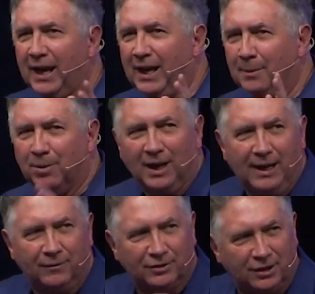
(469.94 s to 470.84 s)
any
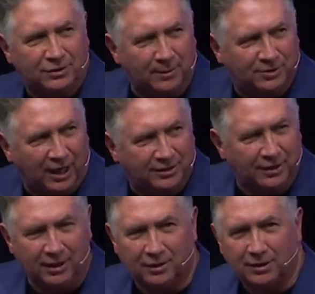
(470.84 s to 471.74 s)
believers in some
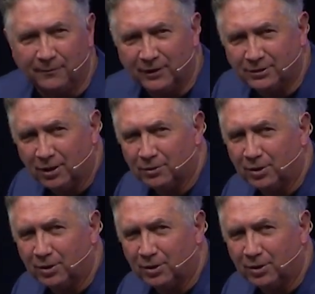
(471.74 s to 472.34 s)
section here because I'm fixing to go